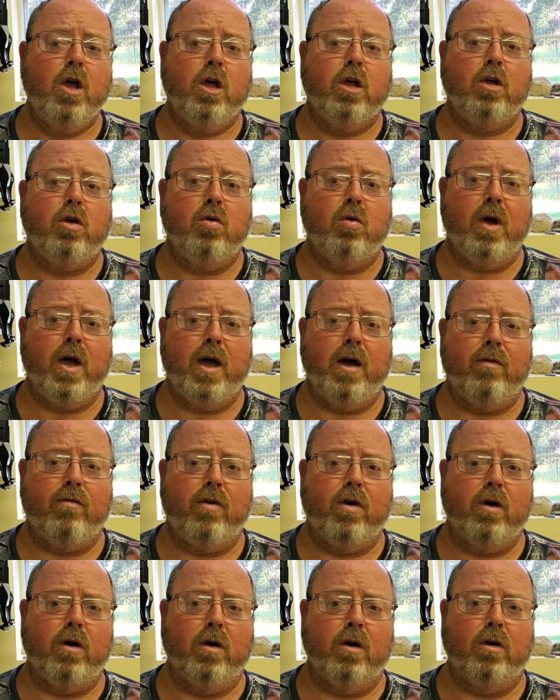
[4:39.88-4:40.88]
you
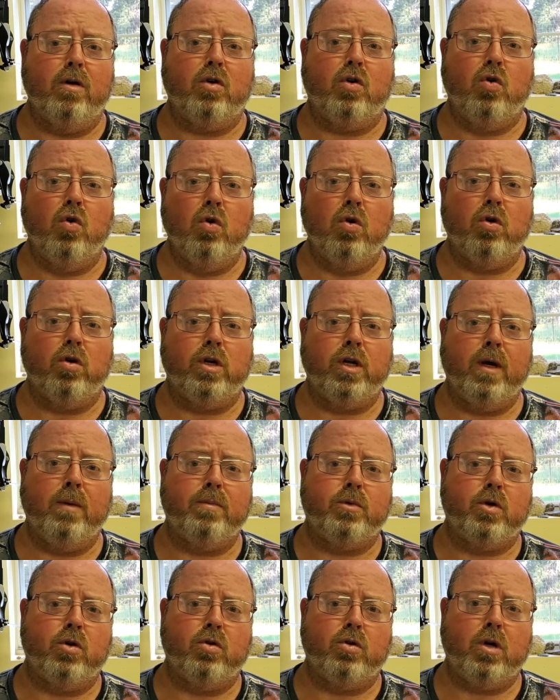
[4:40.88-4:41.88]
have cooler
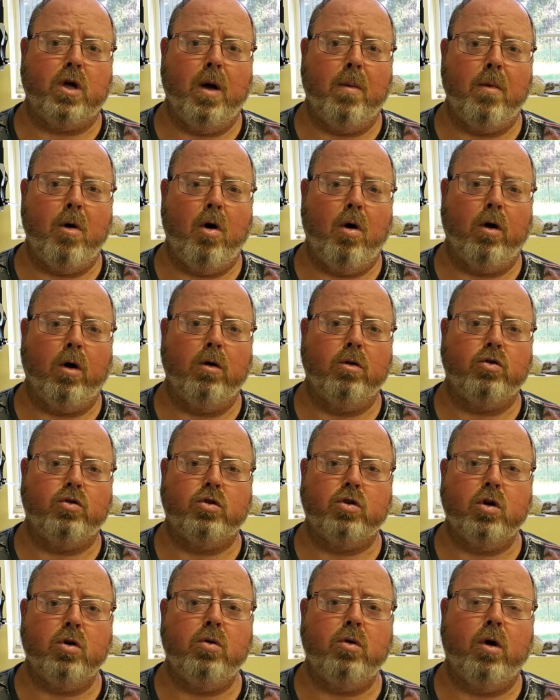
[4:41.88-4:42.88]
temperatures come on
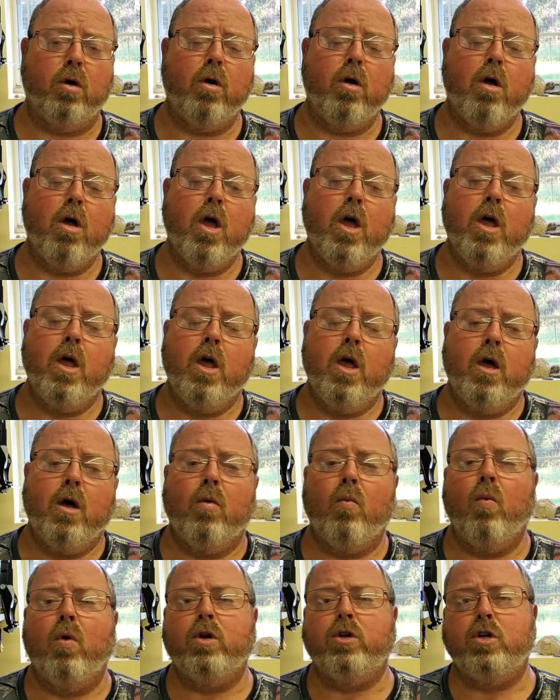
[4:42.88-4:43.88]
sooner,
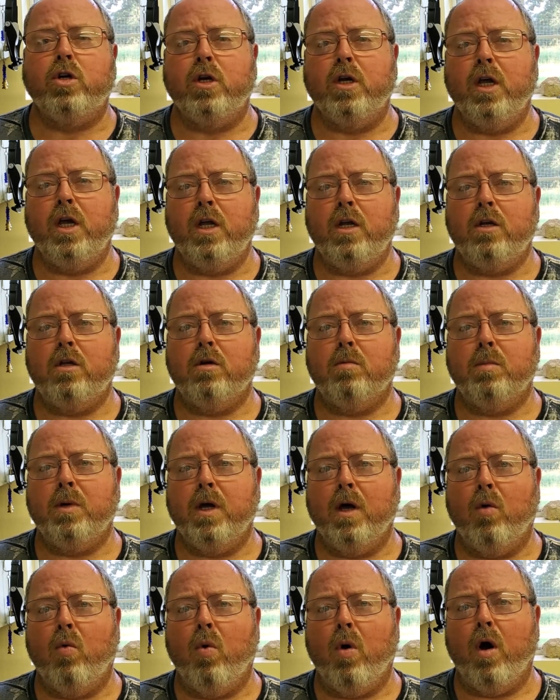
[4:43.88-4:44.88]
what you need to be
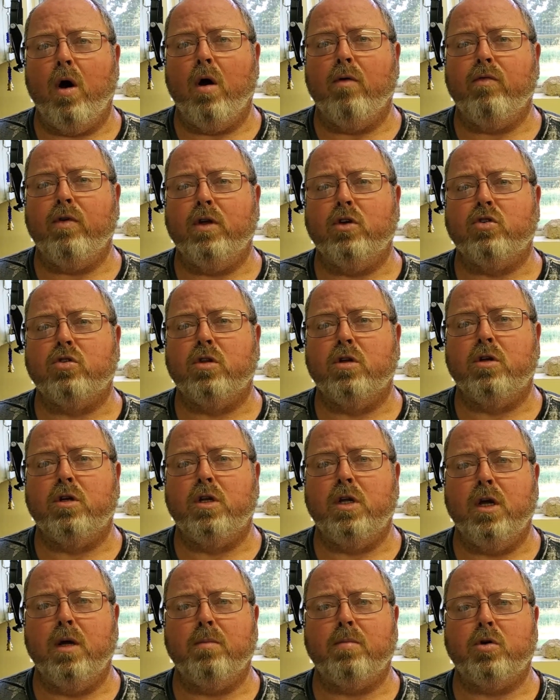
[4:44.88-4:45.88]
aware of is the
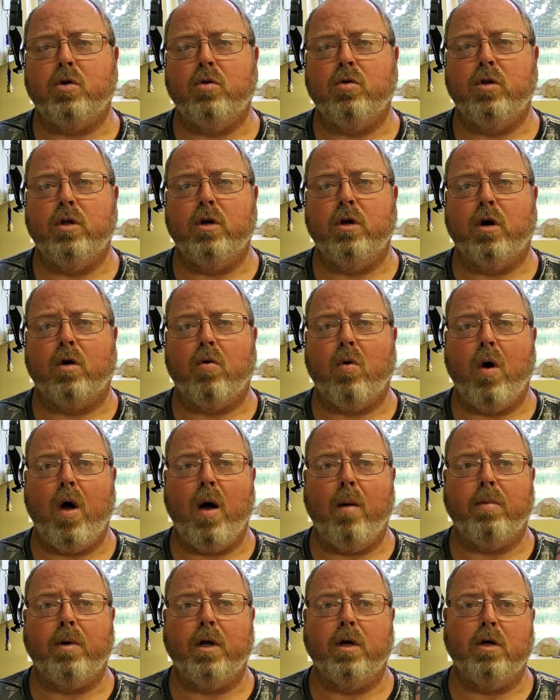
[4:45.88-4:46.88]
temperature that a
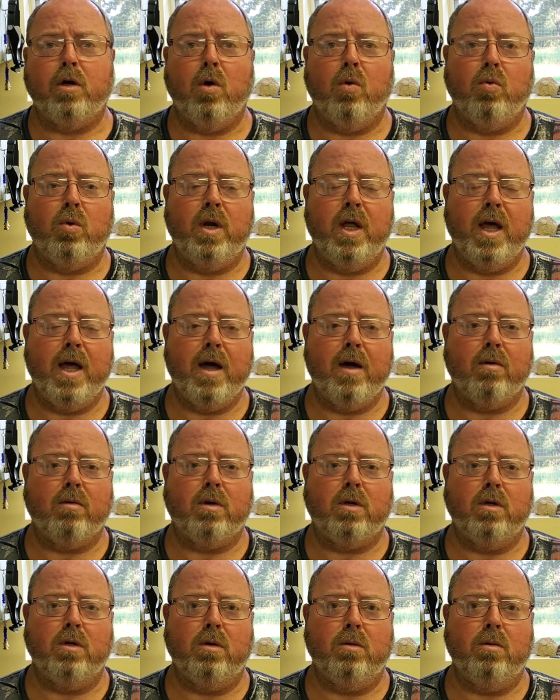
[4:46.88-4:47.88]
crop can go down
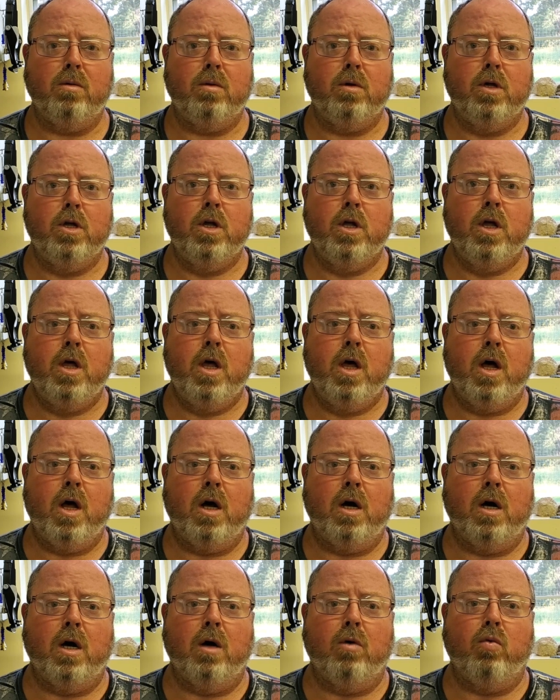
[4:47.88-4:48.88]
to
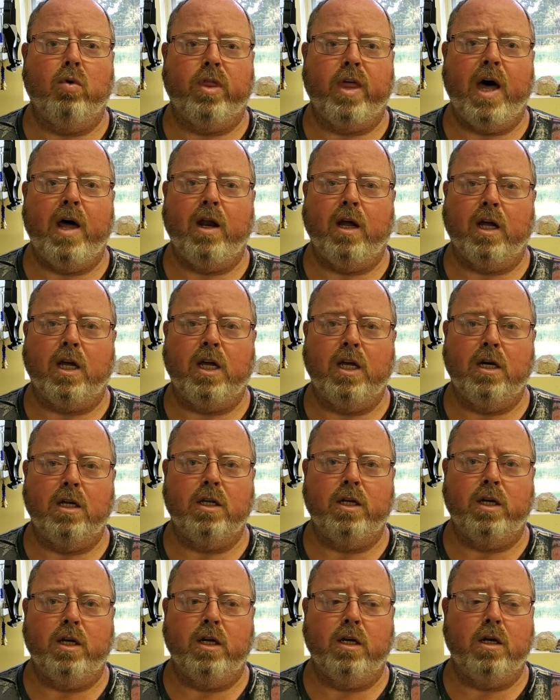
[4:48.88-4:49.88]
without it
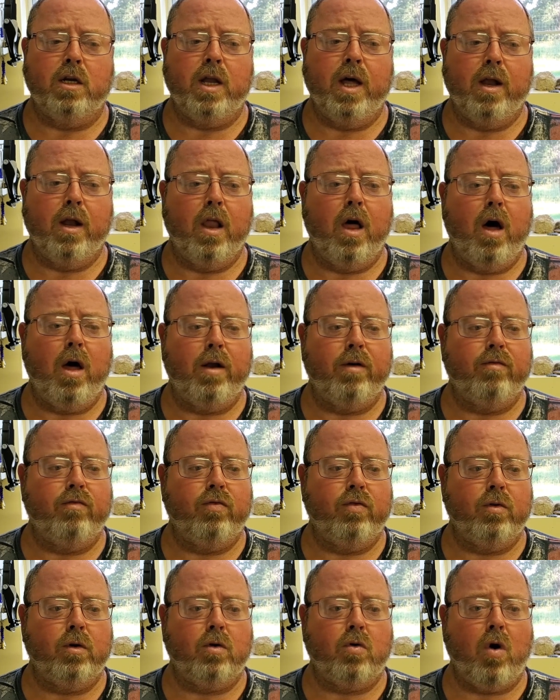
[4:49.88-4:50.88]
killing it. Now, a lot
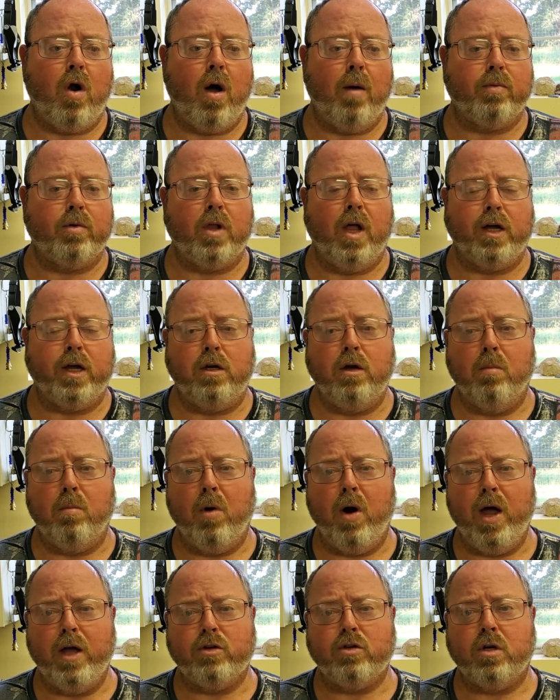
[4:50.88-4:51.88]
of crops like your
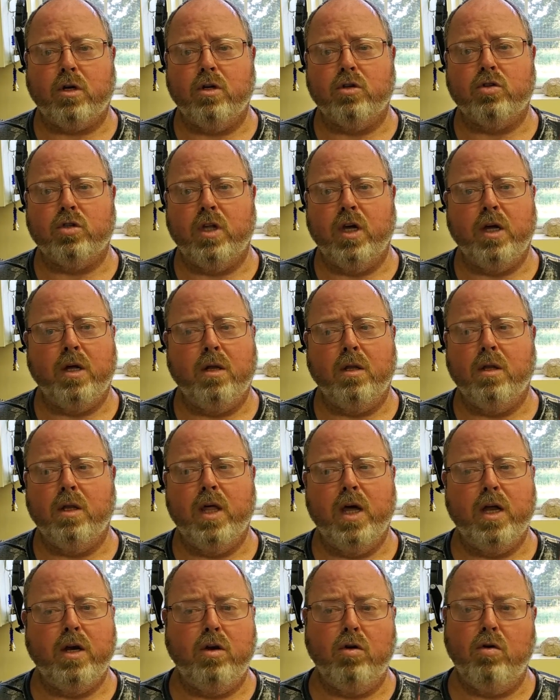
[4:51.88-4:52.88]
brassicas,
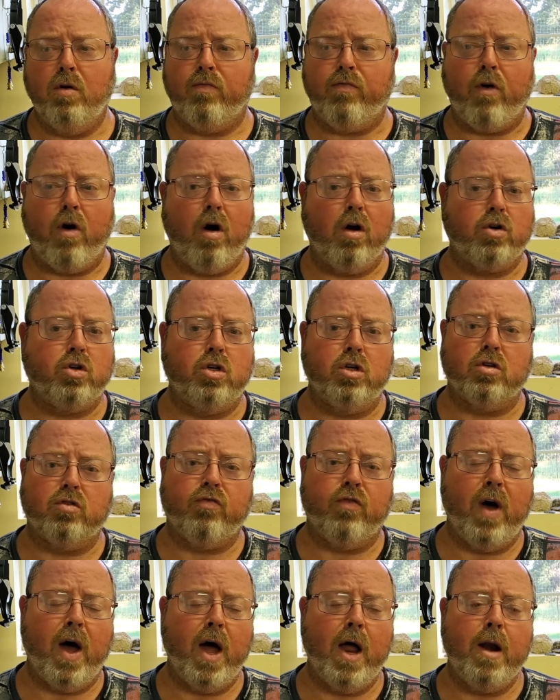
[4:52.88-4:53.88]
they do a frost just
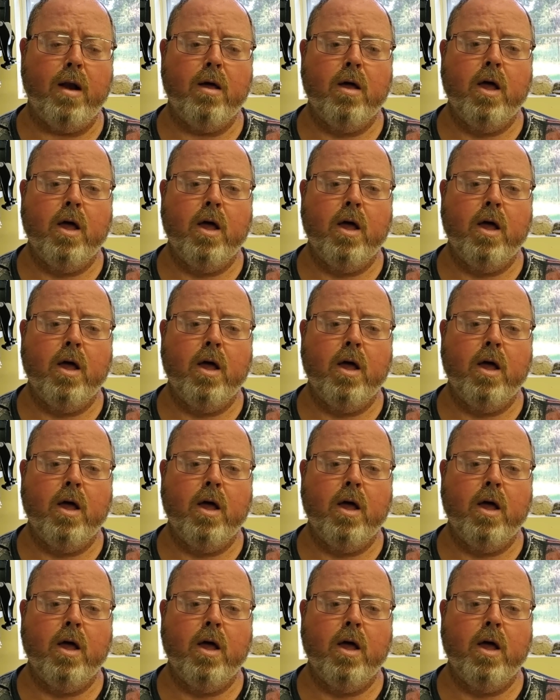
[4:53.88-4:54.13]
fine.